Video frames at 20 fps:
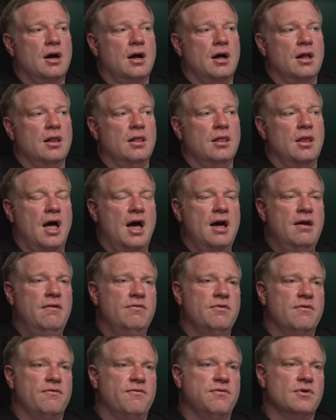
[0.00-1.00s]
a lot
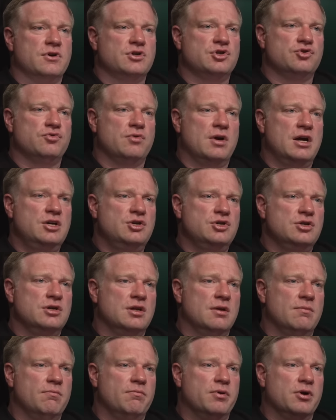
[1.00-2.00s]
of the frustration
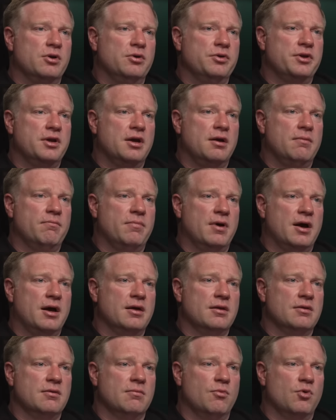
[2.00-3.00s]
that built up by the